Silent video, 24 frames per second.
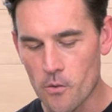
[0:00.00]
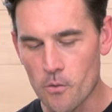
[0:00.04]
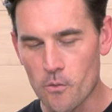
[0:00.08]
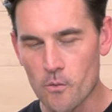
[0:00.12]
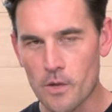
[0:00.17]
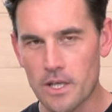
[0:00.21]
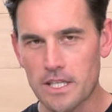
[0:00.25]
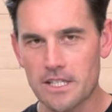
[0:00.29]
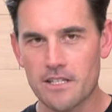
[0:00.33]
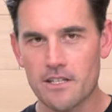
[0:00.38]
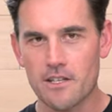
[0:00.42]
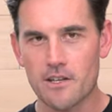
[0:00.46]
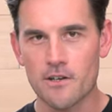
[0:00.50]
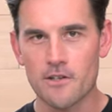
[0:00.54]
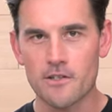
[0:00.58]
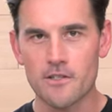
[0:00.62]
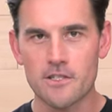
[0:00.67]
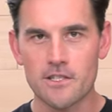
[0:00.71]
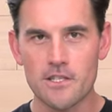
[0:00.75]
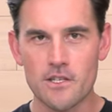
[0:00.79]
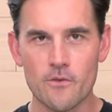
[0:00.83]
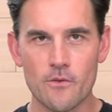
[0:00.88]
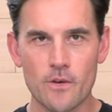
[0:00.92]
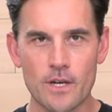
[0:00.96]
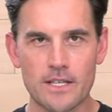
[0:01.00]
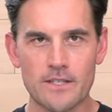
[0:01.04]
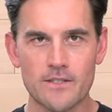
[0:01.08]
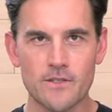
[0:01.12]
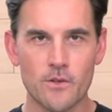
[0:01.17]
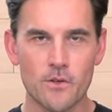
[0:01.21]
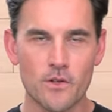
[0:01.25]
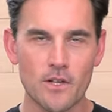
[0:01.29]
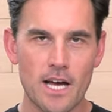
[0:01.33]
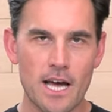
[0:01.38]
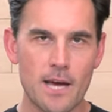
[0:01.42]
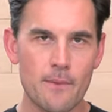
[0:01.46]
what they're doing.
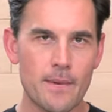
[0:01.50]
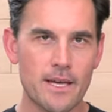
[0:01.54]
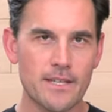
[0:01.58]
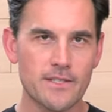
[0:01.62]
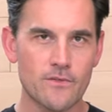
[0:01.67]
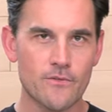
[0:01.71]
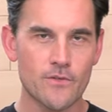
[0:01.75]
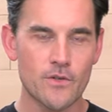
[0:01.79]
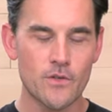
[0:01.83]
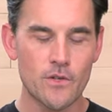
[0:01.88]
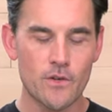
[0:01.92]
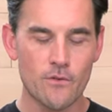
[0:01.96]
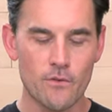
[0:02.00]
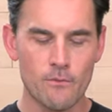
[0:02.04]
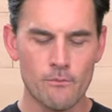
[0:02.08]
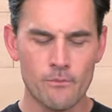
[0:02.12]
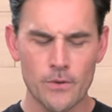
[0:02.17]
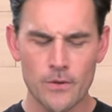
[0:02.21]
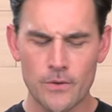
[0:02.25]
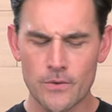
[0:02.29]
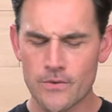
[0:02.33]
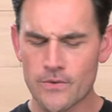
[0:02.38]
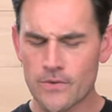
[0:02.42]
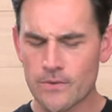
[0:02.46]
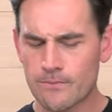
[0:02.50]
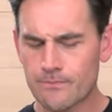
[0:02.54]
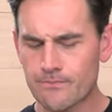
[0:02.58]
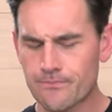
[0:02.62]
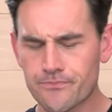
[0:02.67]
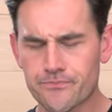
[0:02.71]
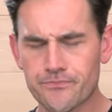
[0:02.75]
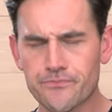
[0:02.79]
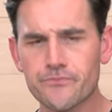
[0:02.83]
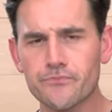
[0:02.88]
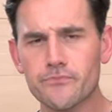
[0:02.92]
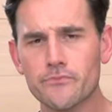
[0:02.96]
So Klim has a few different boots
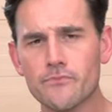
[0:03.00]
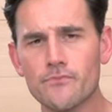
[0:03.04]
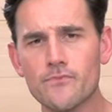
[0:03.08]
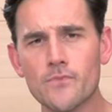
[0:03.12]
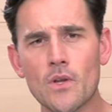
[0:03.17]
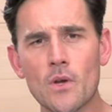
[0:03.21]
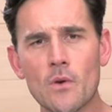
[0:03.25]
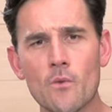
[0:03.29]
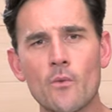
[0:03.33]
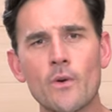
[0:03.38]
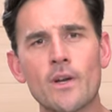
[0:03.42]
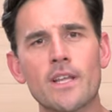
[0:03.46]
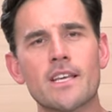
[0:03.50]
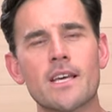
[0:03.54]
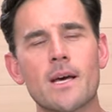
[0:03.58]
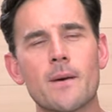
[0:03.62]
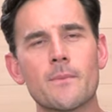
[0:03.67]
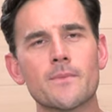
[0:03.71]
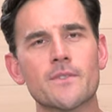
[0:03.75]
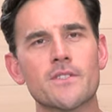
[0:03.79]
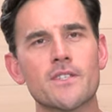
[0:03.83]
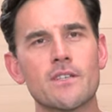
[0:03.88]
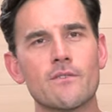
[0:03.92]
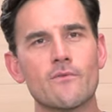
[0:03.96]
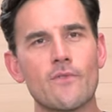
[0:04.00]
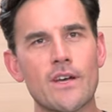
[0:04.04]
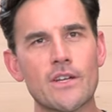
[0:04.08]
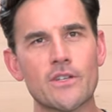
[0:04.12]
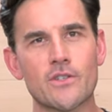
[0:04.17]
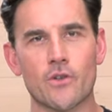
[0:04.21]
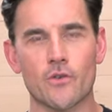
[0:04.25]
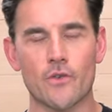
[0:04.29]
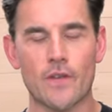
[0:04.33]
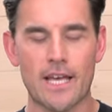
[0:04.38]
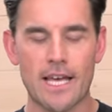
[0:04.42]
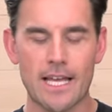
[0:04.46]
when it comes to
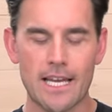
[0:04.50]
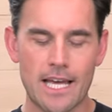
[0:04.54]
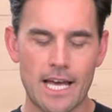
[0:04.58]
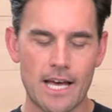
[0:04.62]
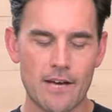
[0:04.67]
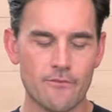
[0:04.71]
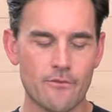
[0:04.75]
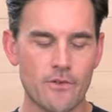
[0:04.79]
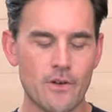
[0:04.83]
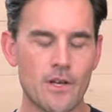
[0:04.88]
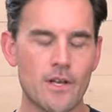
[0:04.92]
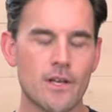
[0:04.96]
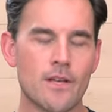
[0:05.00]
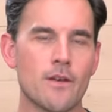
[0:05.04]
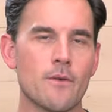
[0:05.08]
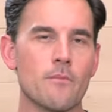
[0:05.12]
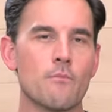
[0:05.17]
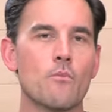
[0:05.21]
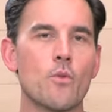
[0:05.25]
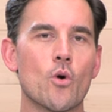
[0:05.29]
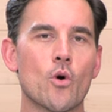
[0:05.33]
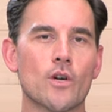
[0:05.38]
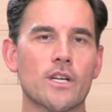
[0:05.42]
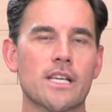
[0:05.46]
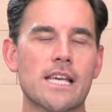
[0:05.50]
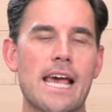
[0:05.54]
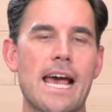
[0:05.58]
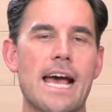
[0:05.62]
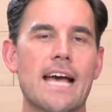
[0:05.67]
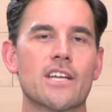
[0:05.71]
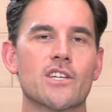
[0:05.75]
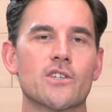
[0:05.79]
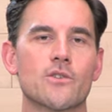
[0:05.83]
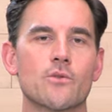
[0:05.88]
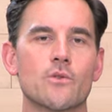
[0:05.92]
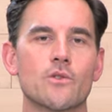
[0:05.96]
adventure. They kind of have more
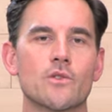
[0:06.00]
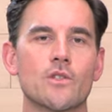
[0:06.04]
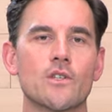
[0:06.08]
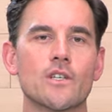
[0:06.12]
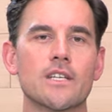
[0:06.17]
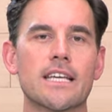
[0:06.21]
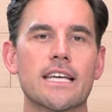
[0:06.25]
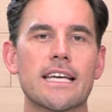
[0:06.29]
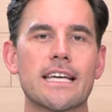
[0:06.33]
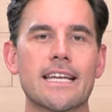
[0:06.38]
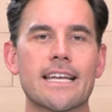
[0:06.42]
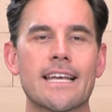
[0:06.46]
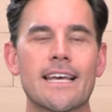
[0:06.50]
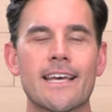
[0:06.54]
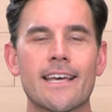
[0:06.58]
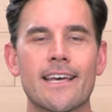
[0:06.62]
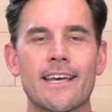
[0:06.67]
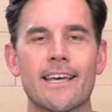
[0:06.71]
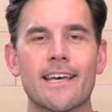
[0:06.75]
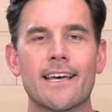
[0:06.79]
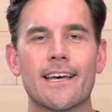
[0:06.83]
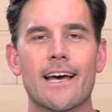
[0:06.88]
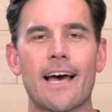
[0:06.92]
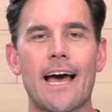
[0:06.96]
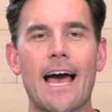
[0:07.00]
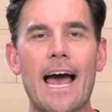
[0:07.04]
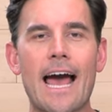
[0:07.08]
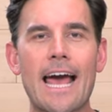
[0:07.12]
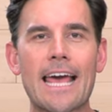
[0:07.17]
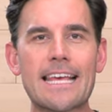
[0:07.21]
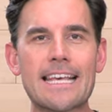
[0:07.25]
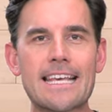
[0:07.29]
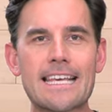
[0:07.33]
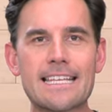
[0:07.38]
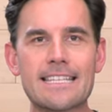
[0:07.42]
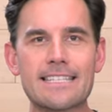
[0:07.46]
casual-looking
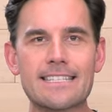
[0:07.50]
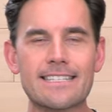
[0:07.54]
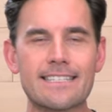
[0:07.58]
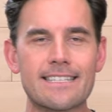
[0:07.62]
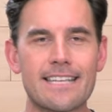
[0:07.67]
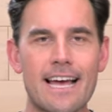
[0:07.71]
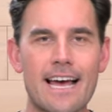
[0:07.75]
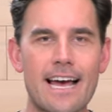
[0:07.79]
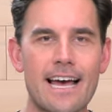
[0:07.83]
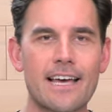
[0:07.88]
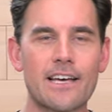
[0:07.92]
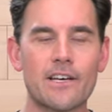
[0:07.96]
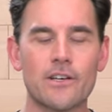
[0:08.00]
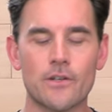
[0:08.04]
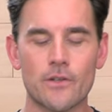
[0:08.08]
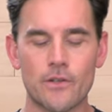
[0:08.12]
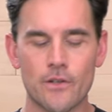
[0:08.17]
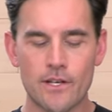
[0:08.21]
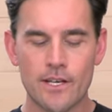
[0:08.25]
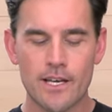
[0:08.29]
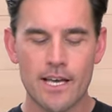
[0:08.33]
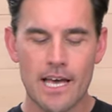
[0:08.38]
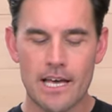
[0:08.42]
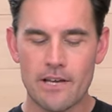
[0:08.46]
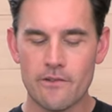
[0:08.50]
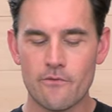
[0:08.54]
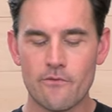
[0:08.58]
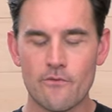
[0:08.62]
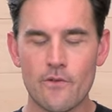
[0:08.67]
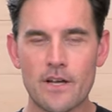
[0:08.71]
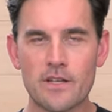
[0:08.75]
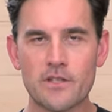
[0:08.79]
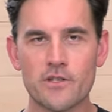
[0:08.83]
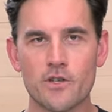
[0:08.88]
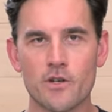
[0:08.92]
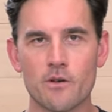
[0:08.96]
hiking style
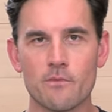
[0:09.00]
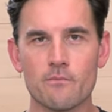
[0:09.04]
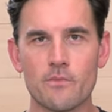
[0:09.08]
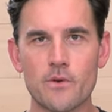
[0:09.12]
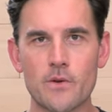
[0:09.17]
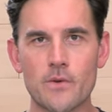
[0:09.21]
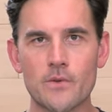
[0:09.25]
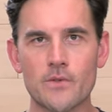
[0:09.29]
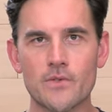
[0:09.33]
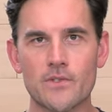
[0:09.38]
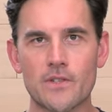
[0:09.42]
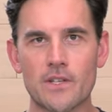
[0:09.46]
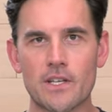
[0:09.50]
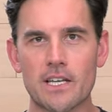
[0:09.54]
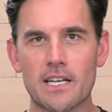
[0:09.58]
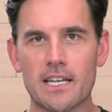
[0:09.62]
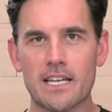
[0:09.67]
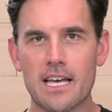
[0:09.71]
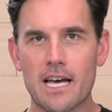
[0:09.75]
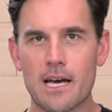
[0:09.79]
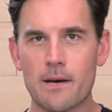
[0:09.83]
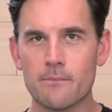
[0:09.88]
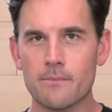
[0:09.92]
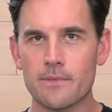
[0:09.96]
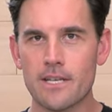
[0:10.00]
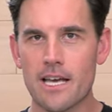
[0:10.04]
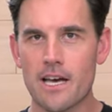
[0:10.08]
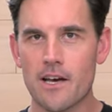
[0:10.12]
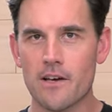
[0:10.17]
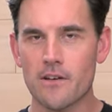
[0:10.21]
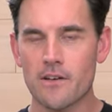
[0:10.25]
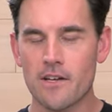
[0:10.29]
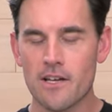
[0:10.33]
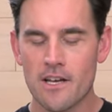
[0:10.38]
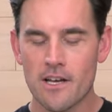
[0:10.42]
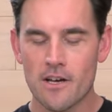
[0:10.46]
adventure boots that come
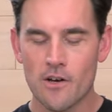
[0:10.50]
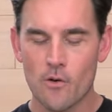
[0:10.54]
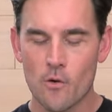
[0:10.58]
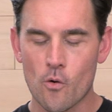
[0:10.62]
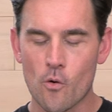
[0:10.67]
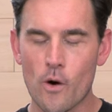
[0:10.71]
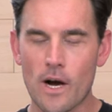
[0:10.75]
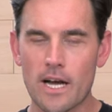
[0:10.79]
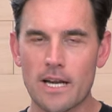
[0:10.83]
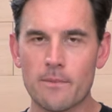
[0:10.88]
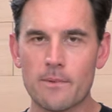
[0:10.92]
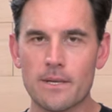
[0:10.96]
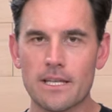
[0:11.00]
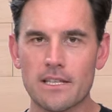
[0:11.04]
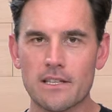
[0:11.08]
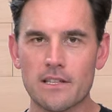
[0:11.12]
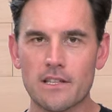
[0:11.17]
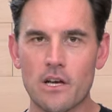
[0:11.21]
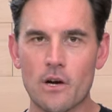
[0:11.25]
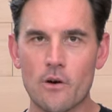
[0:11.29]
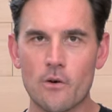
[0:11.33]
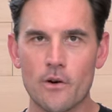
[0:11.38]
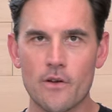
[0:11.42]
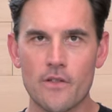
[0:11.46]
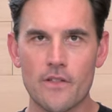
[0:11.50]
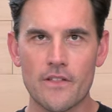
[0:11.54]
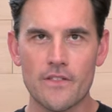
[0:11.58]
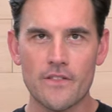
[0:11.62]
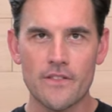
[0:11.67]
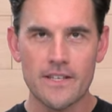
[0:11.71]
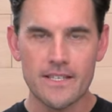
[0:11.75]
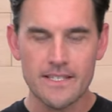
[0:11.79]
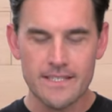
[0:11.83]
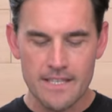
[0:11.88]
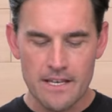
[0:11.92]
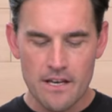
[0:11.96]
down quite a bit lower than
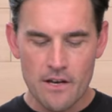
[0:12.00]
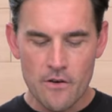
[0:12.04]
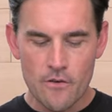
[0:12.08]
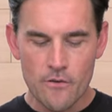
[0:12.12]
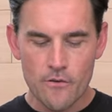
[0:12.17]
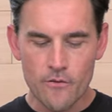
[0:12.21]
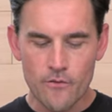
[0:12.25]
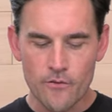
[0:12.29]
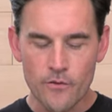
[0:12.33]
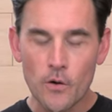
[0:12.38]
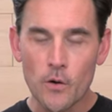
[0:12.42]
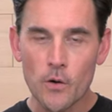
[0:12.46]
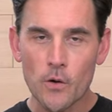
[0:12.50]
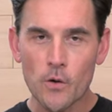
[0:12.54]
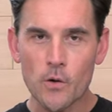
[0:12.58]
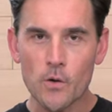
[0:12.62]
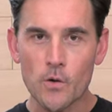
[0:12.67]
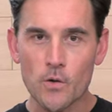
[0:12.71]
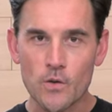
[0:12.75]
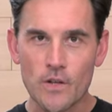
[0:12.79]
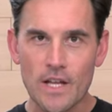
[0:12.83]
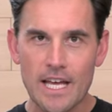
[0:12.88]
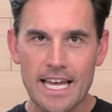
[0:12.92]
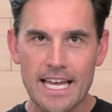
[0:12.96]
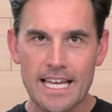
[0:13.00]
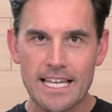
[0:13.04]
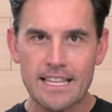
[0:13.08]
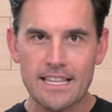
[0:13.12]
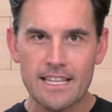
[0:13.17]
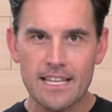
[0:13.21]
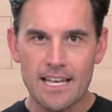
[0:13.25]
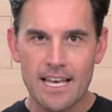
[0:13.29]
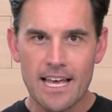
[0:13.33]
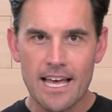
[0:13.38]
this full length